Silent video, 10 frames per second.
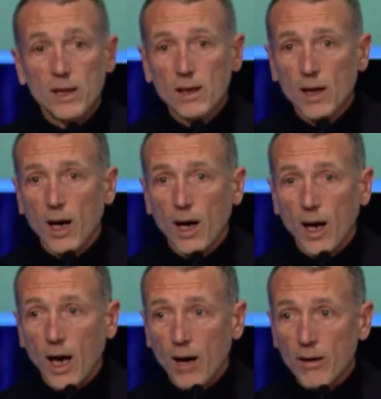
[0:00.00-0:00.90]
We
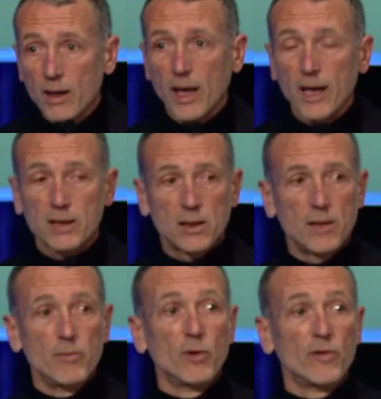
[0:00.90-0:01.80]
are
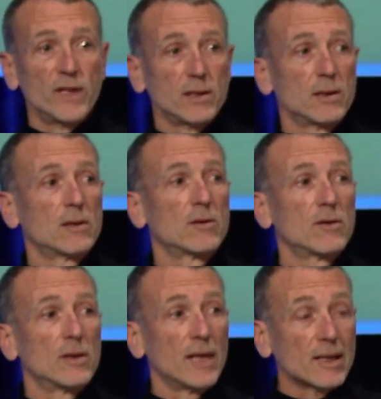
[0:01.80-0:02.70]
actually moving
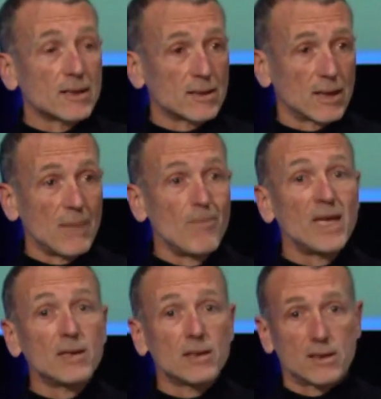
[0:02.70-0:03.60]
to the next
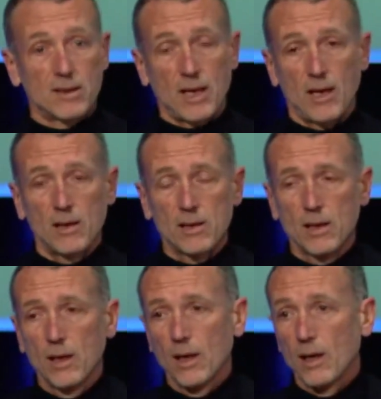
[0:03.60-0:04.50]
immediate
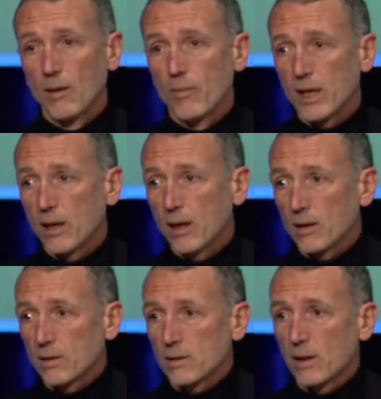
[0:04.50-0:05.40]
stage,
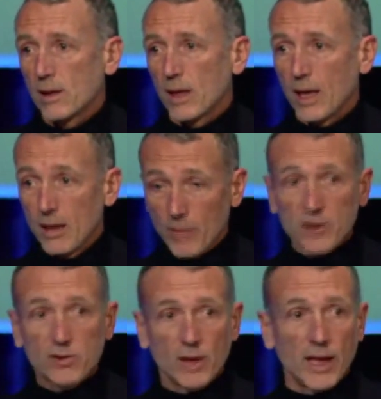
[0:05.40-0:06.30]
because
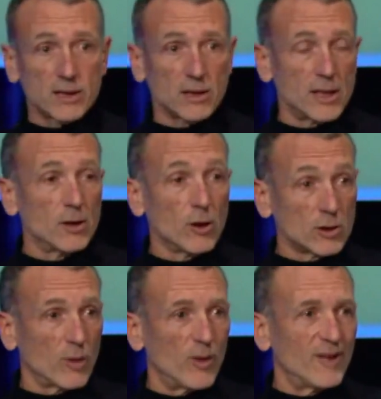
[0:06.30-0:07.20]
in Montreal, actually
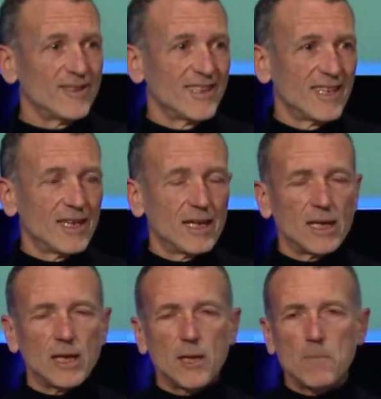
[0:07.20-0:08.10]
in October,
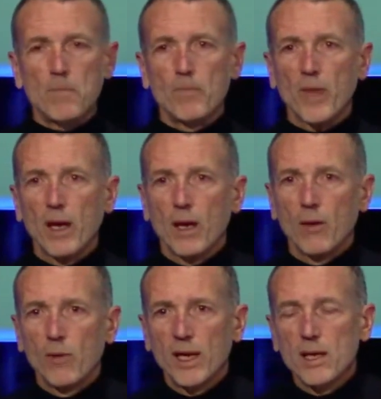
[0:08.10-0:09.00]

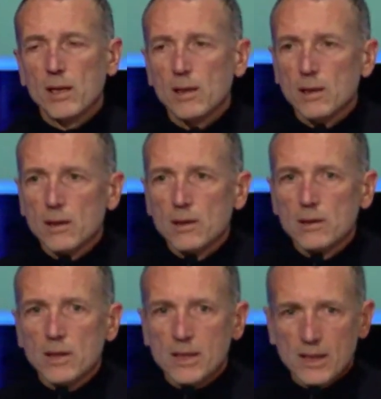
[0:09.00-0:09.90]
we
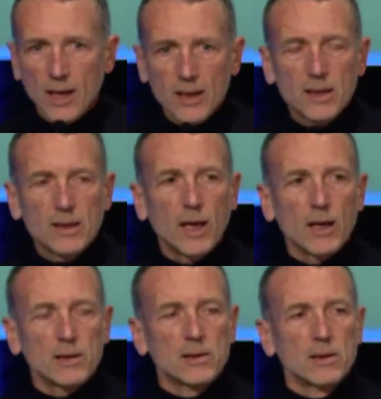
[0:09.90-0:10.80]
decided
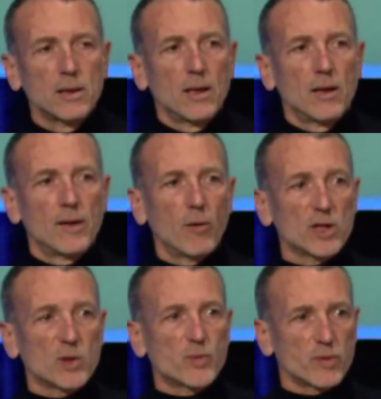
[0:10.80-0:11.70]
that
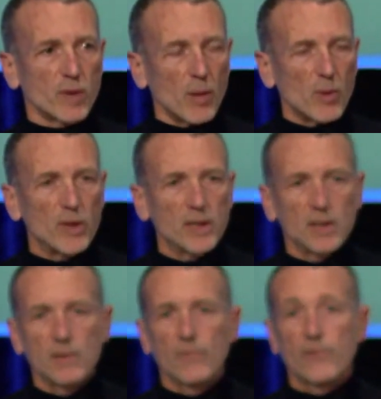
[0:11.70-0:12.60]
there was
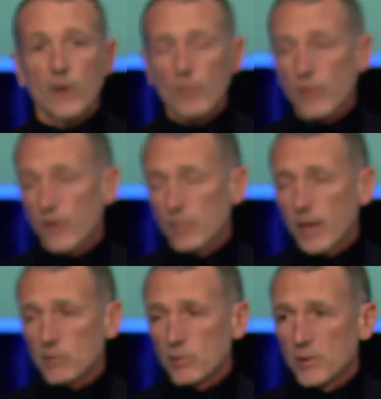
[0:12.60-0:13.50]
probably, from the
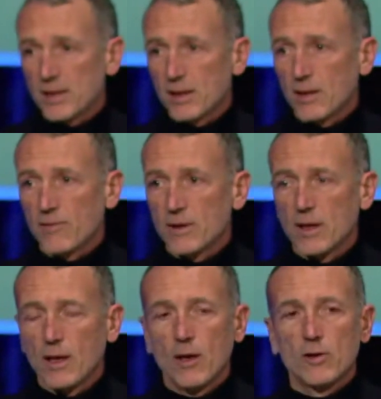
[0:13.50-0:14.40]
feedback we
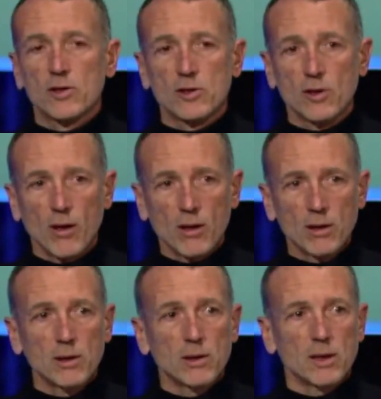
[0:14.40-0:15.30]
received, a
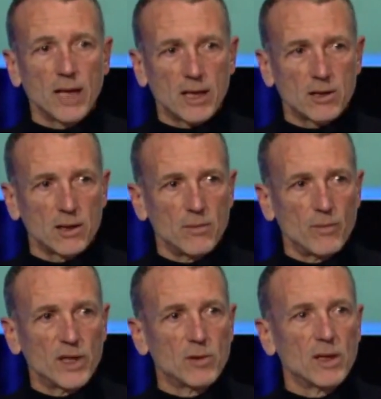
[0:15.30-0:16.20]
strong
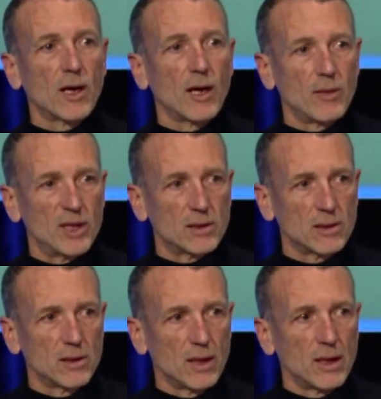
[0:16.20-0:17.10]
connection between
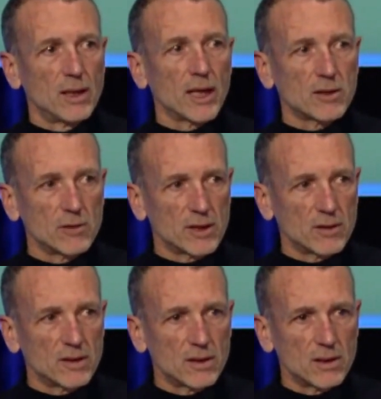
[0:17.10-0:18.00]
climate,
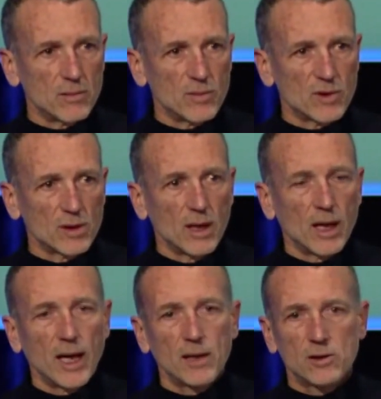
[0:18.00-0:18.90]
natural ecosystems,
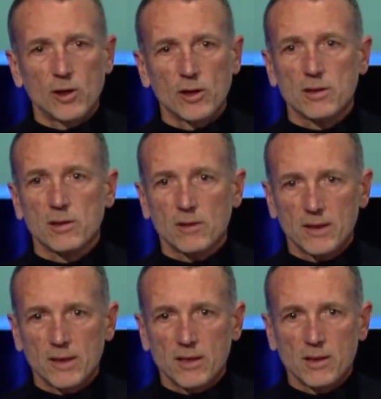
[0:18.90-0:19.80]
and
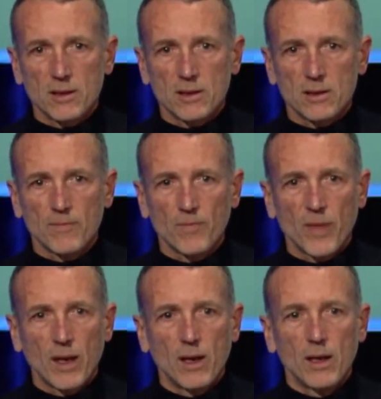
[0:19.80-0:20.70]
just transitions.